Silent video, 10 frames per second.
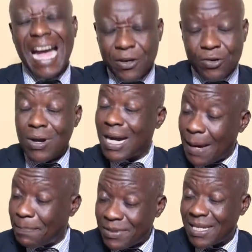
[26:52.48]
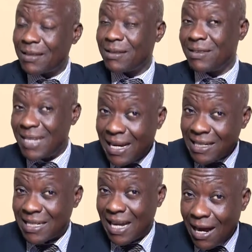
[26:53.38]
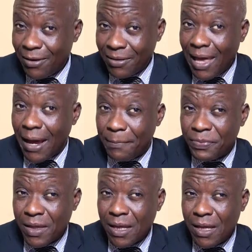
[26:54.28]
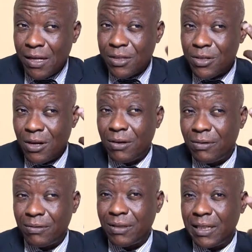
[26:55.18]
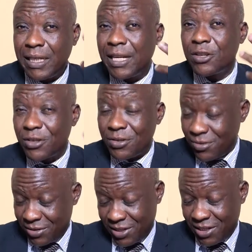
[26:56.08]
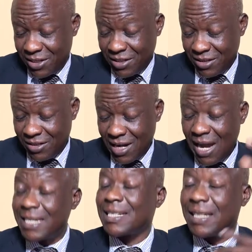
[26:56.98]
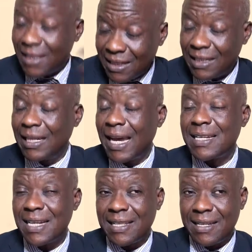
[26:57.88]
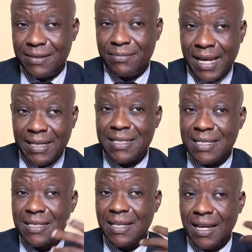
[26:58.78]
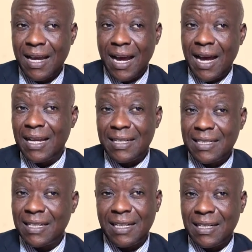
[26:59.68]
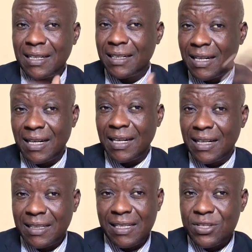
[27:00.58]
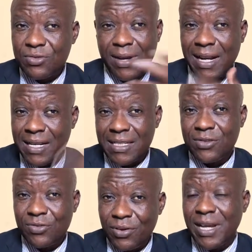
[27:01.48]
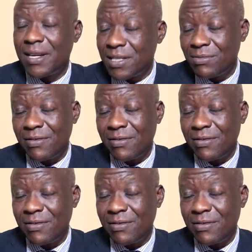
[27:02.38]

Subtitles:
do capture the reality out there? So he introduced, actually, he entered the debate, and these were related to realism of